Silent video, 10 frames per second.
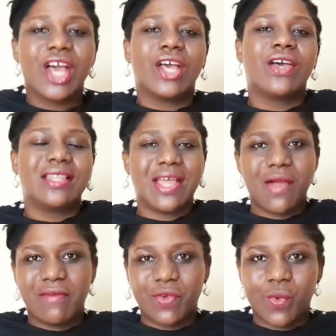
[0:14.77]
Good
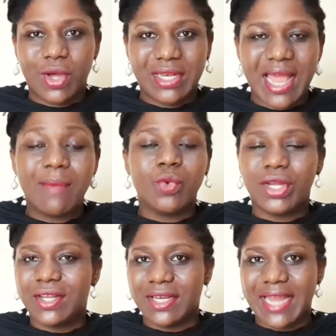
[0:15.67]
day, everyone. I'm
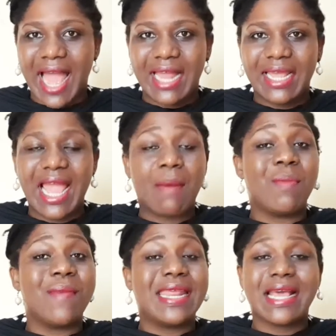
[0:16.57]
Gwendolyn Halle. I'm a
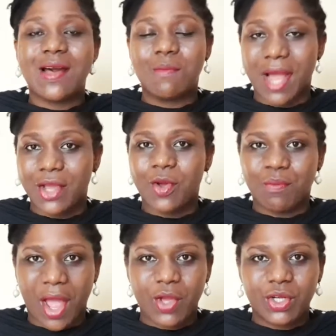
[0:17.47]
medical
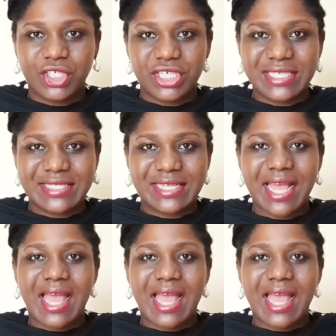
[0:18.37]
microbiologist.